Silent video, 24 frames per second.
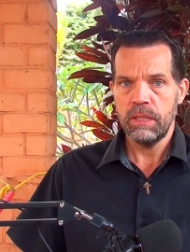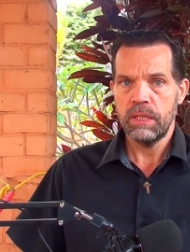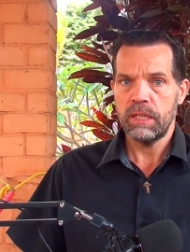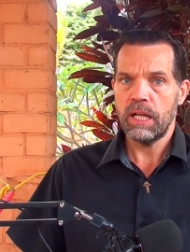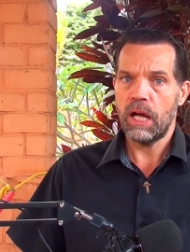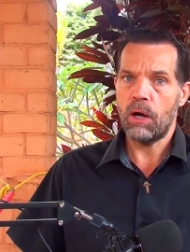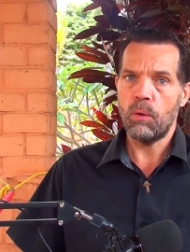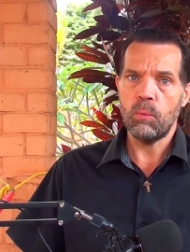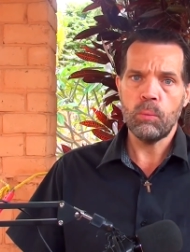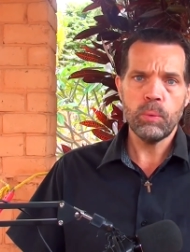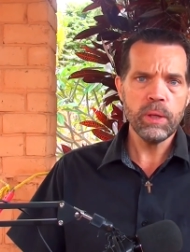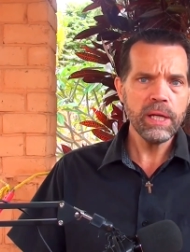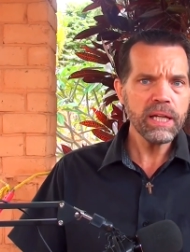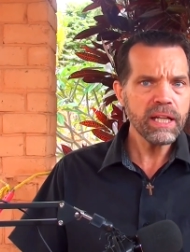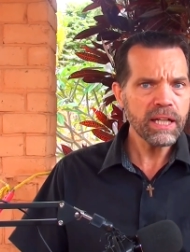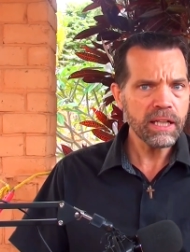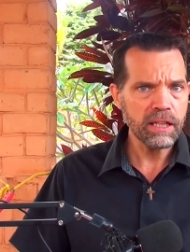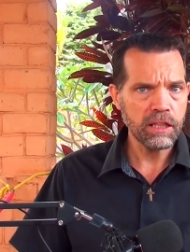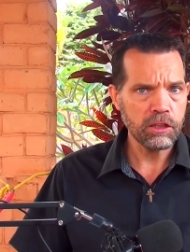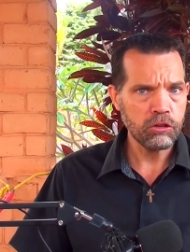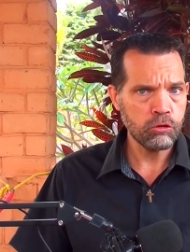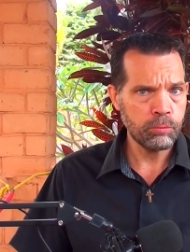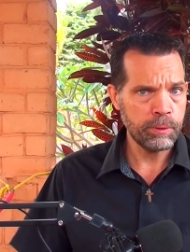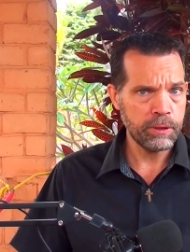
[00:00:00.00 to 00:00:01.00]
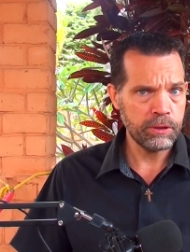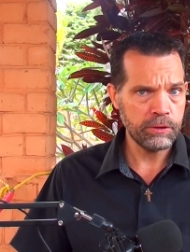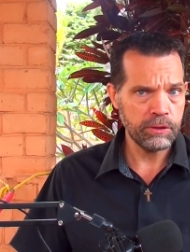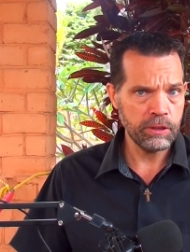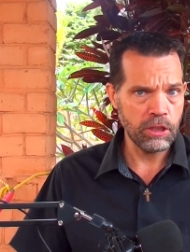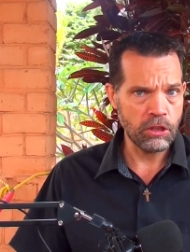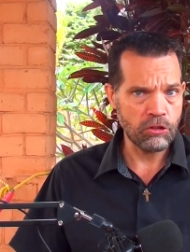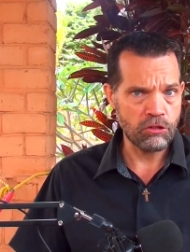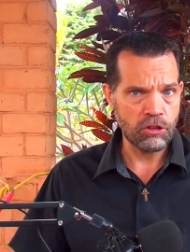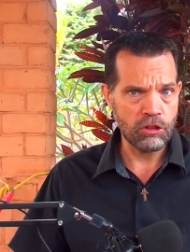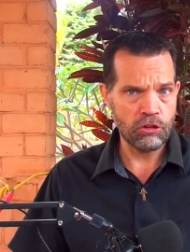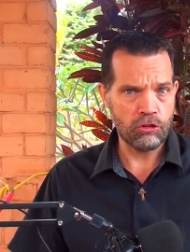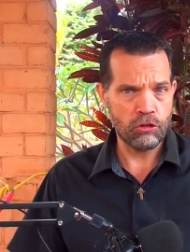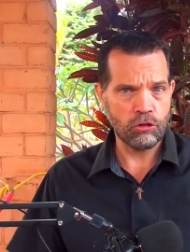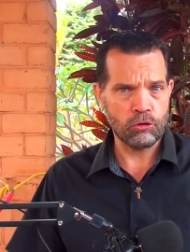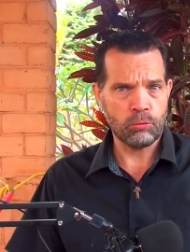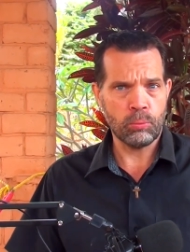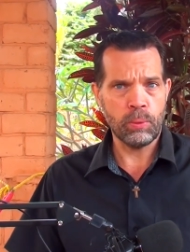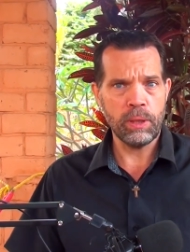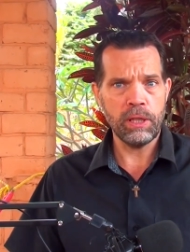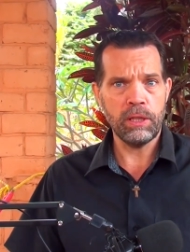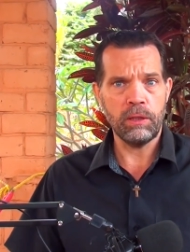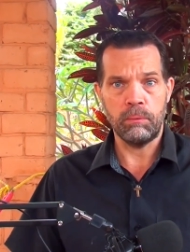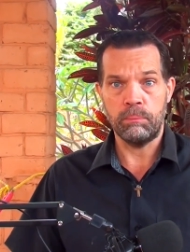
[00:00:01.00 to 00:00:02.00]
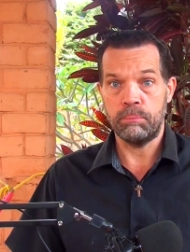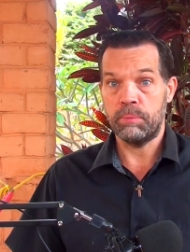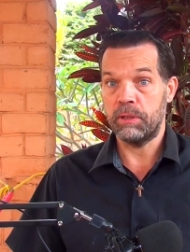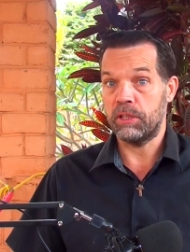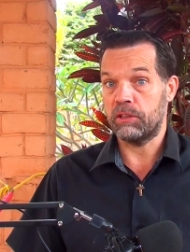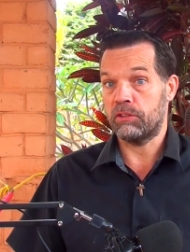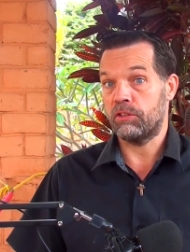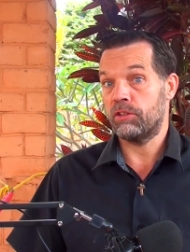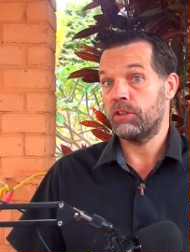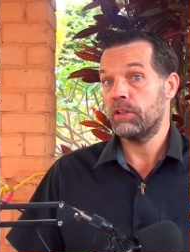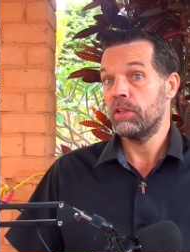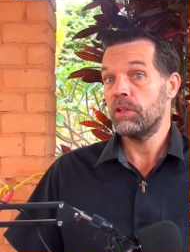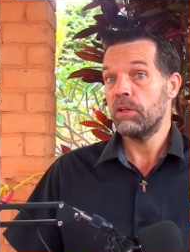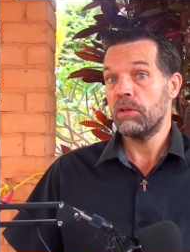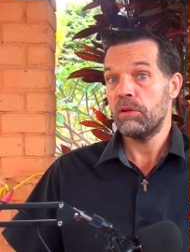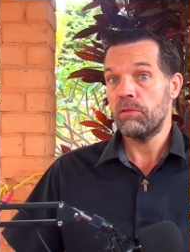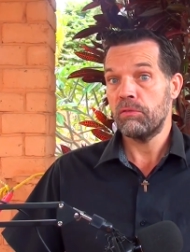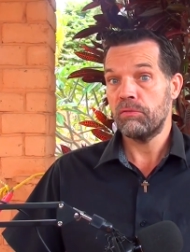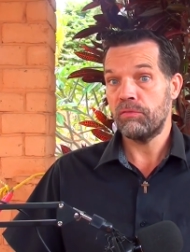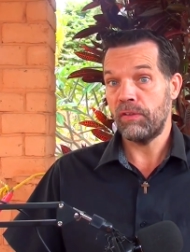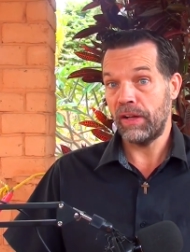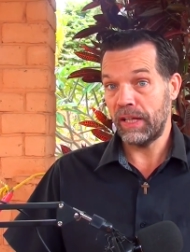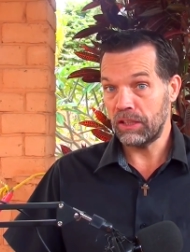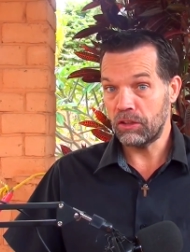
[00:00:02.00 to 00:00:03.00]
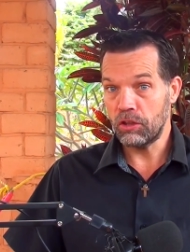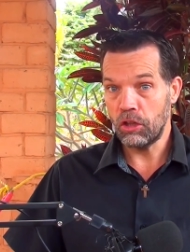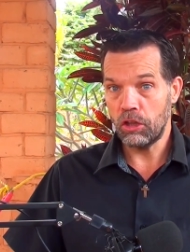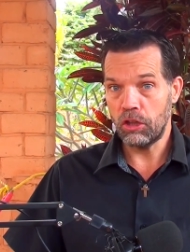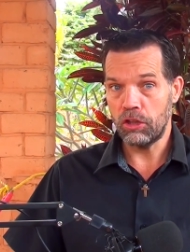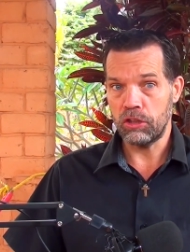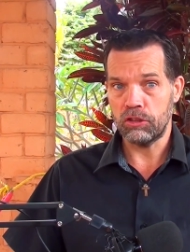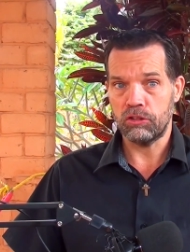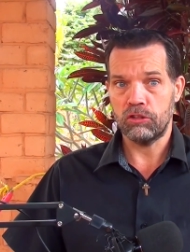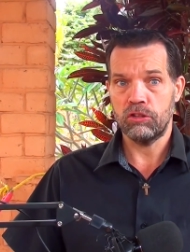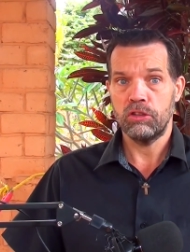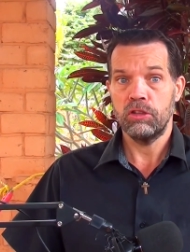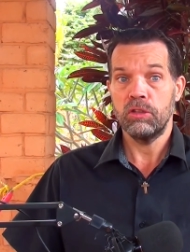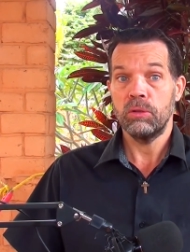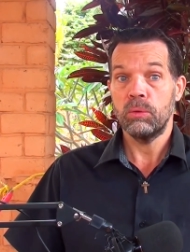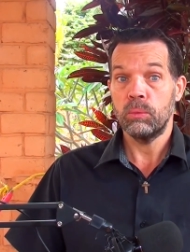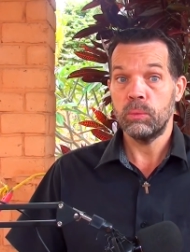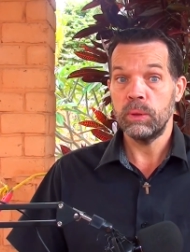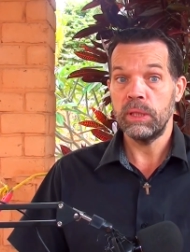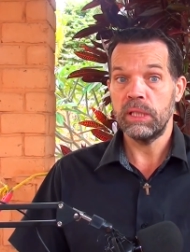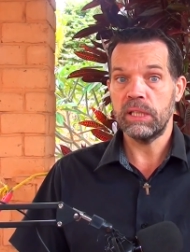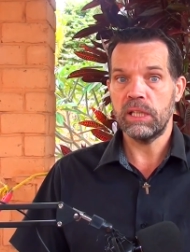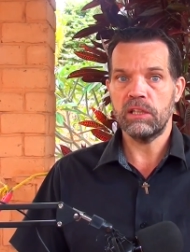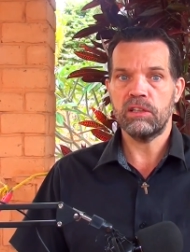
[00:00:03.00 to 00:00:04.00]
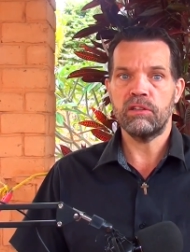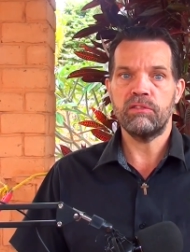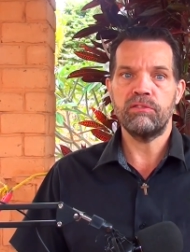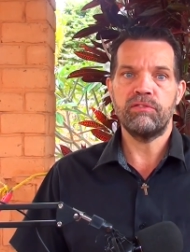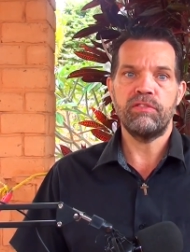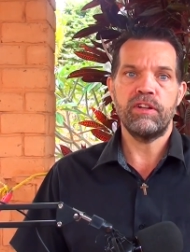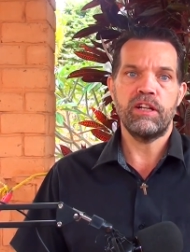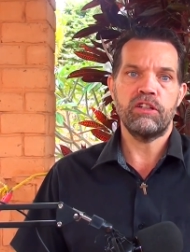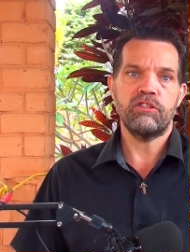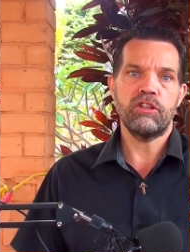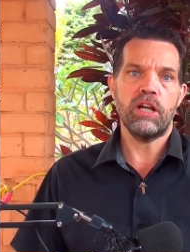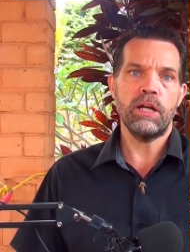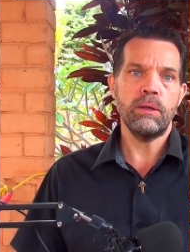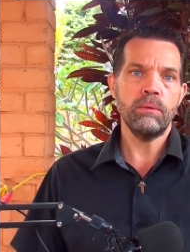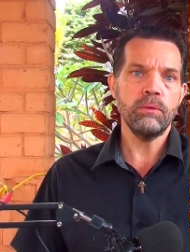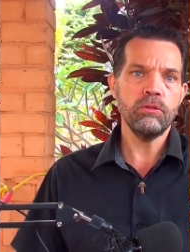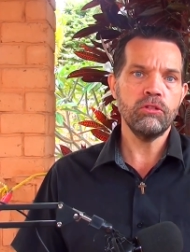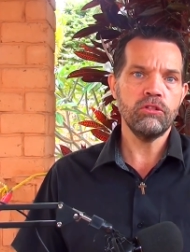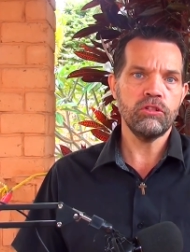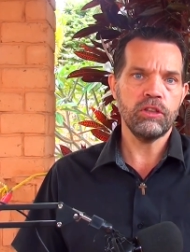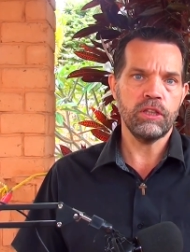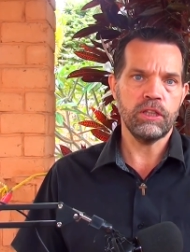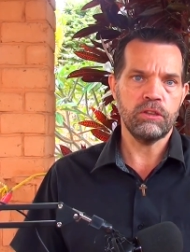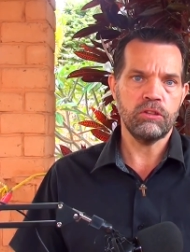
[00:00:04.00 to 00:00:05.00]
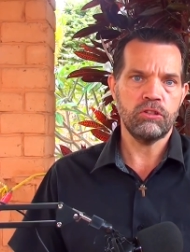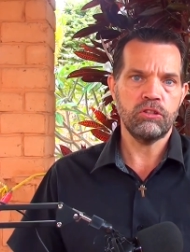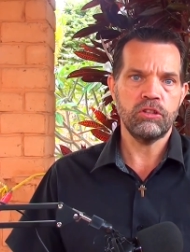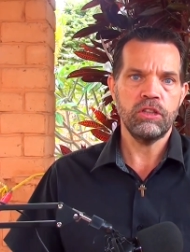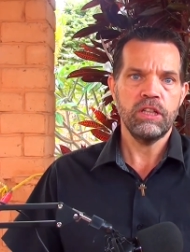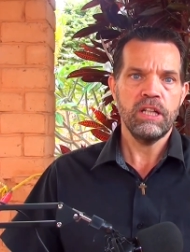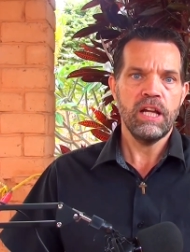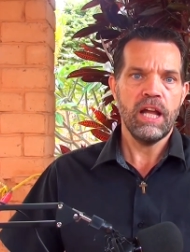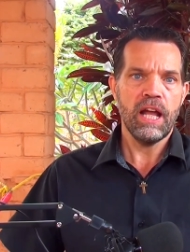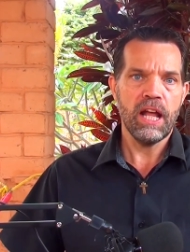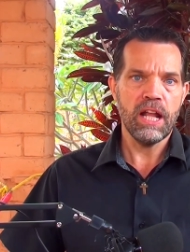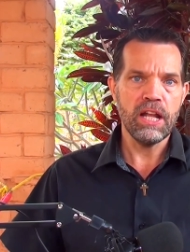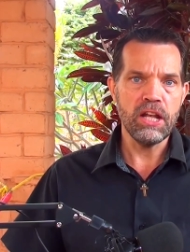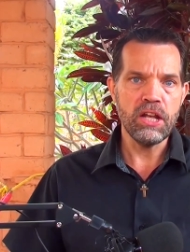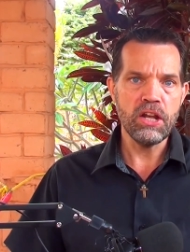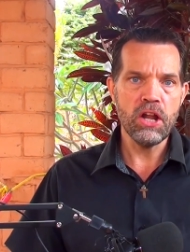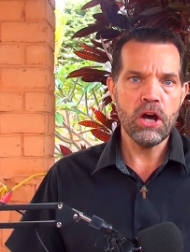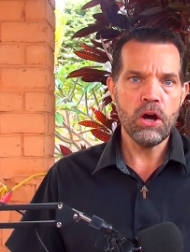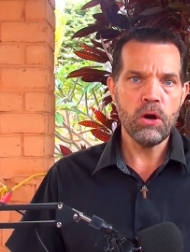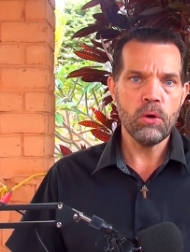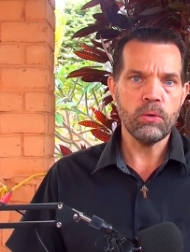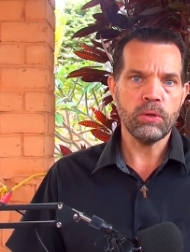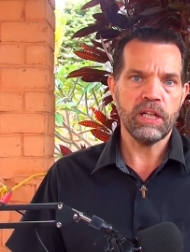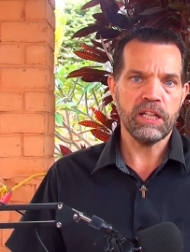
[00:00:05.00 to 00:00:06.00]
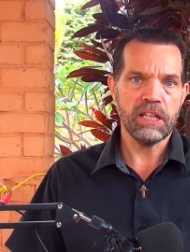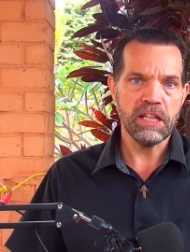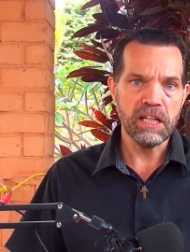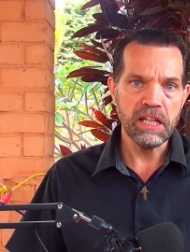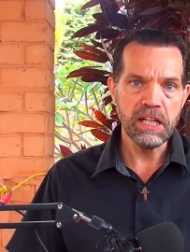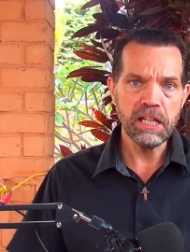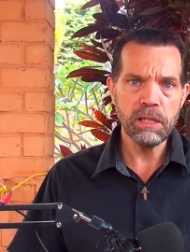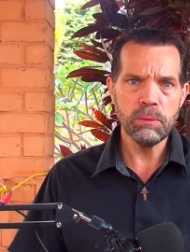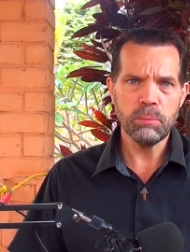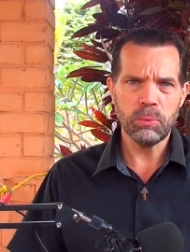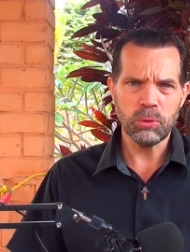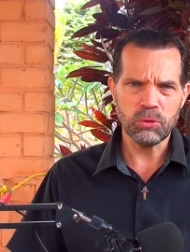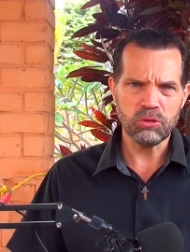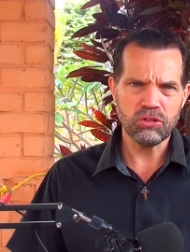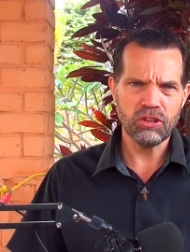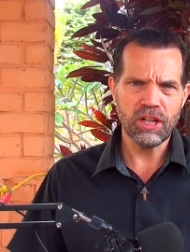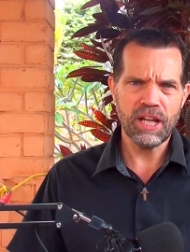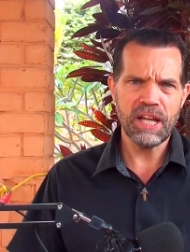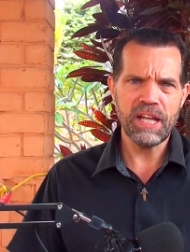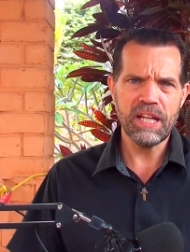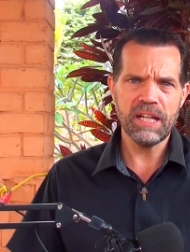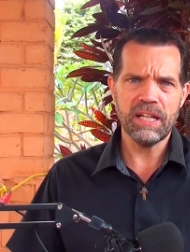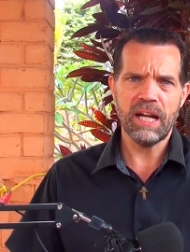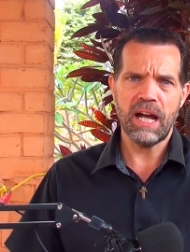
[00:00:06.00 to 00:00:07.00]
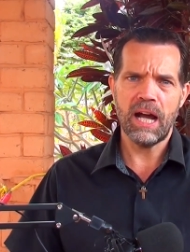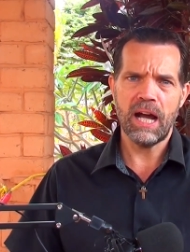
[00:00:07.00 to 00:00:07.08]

Now we can experience this as well, but thank God we can confess our sins and know that he will take